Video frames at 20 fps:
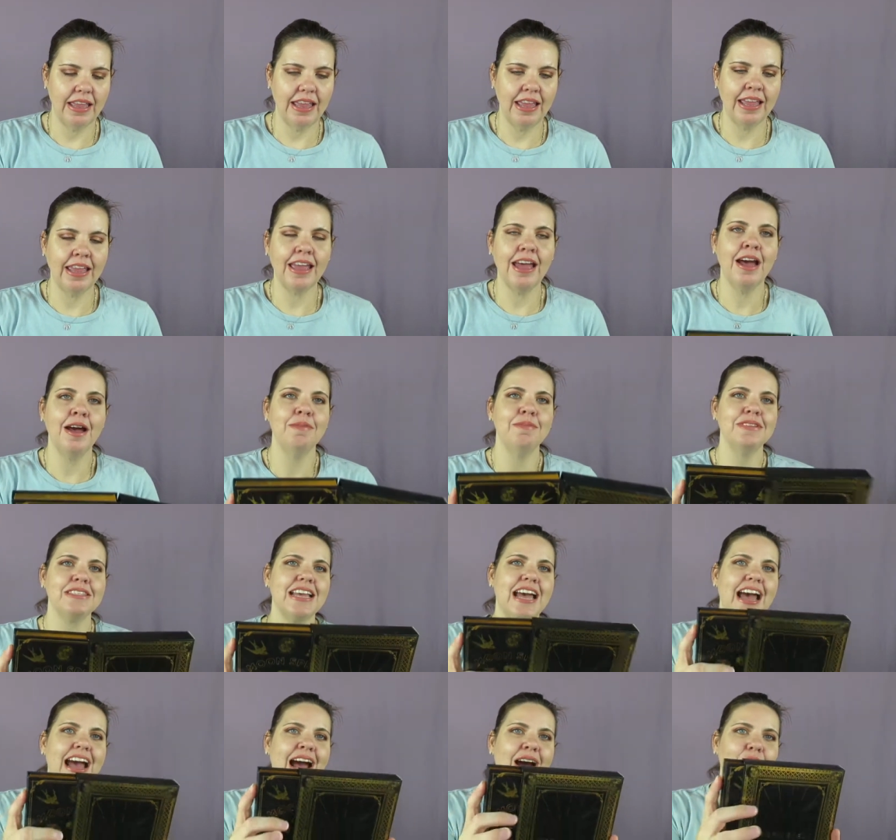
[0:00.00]
It comes
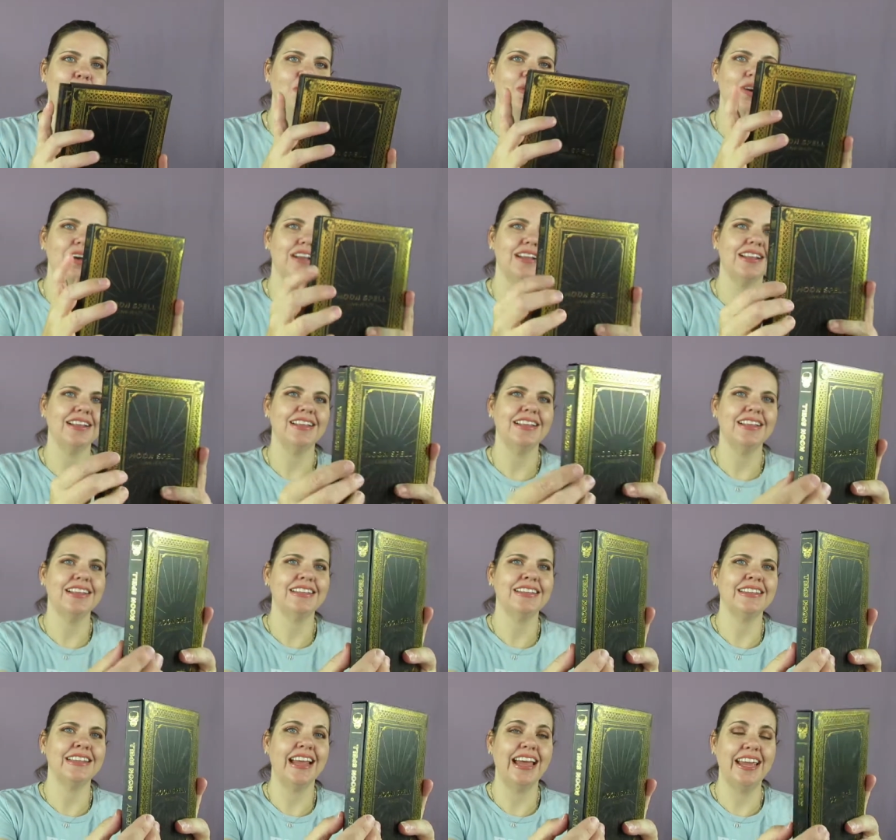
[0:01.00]
out
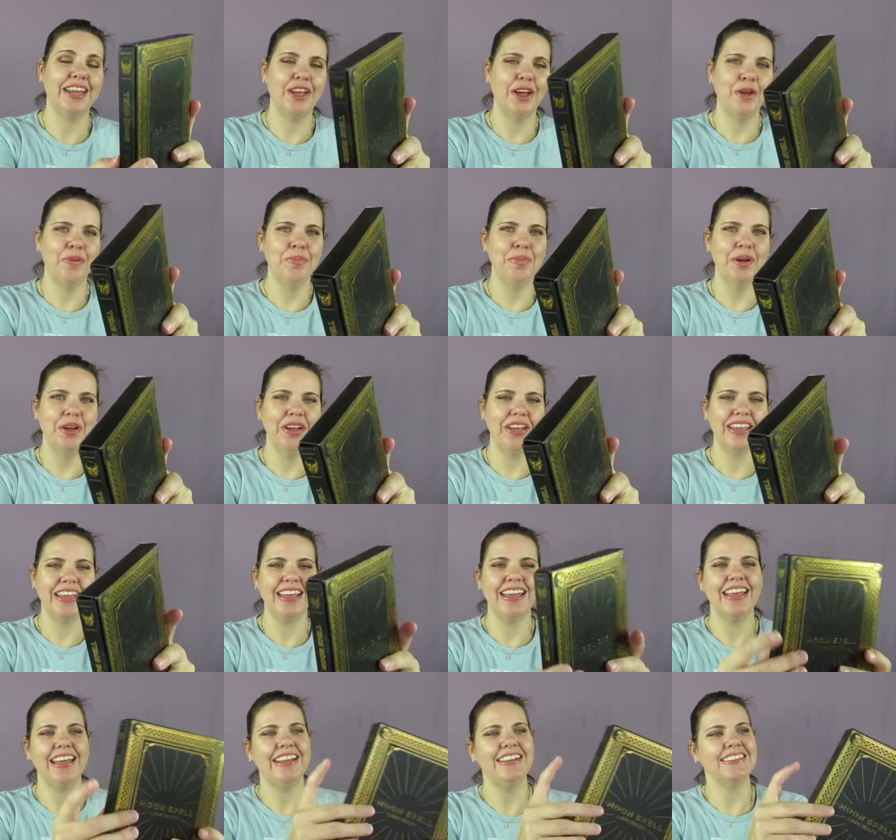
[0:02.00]
like a book
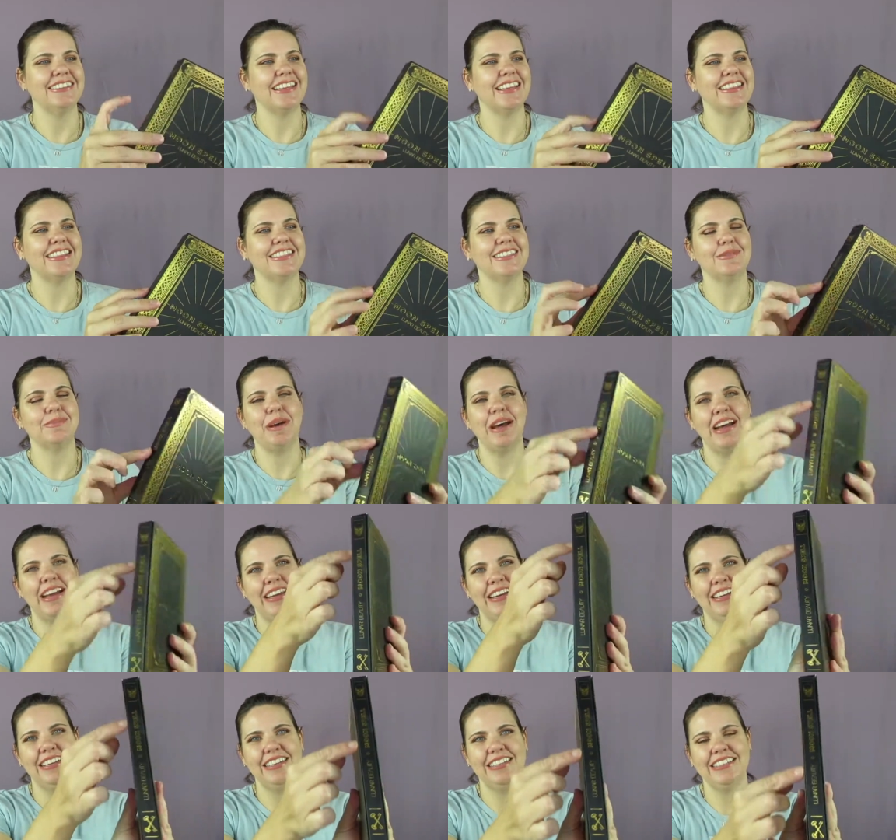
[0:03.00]
and it's got the
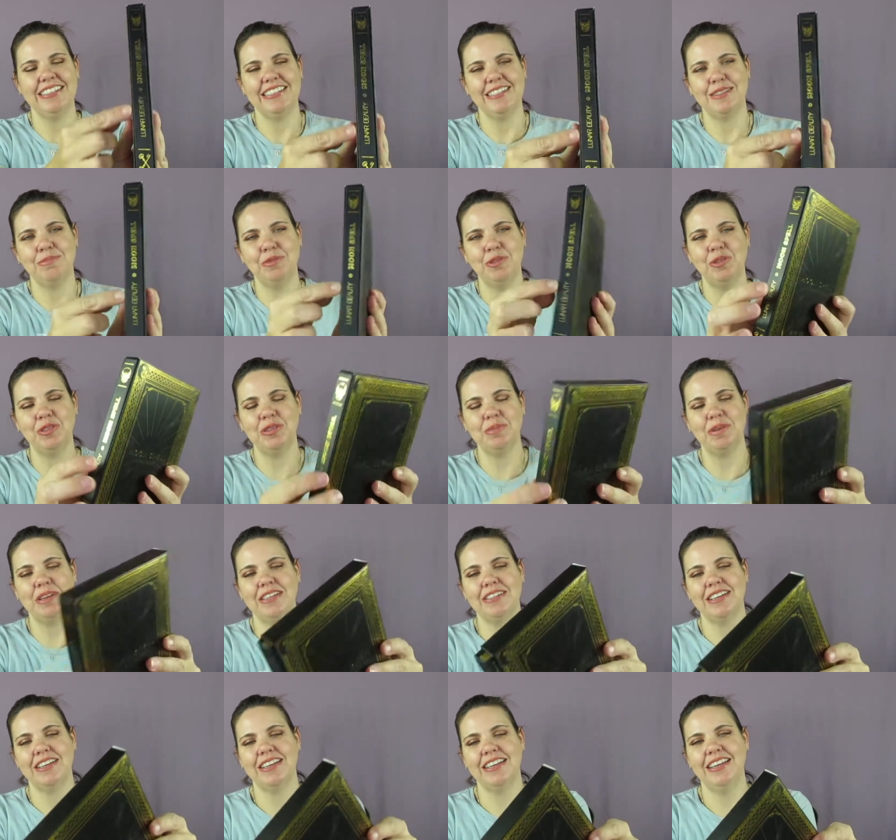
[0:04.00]
spine. It says Moon
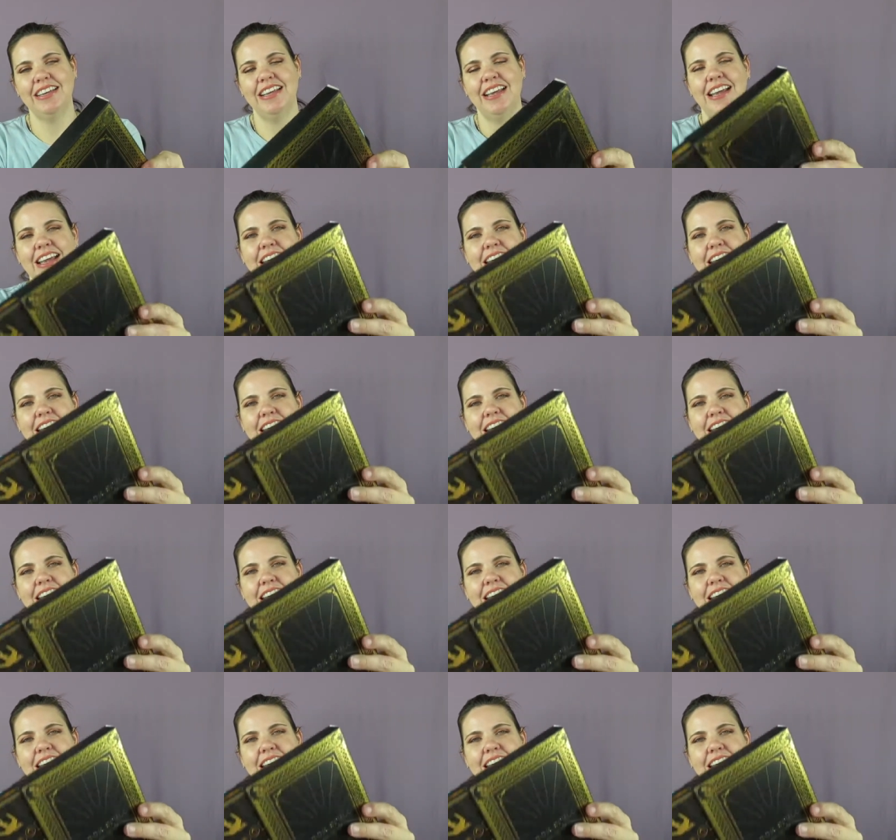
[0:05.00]
Spells on it